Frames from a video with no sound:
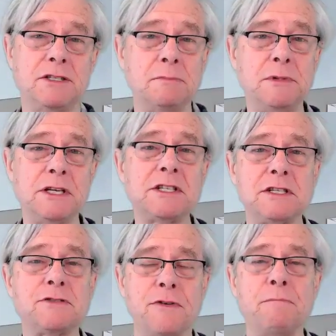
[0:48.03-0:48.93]
Some
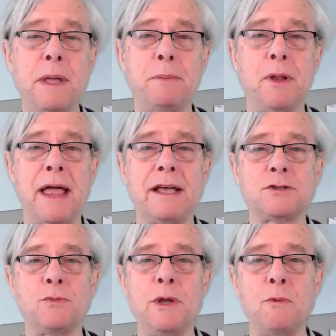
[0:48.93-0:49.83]
distance from people
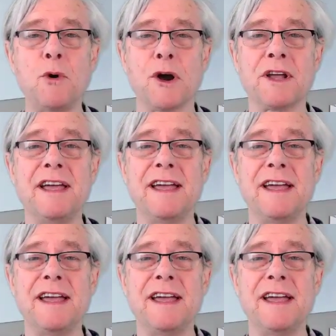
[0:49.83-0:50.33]
as we work.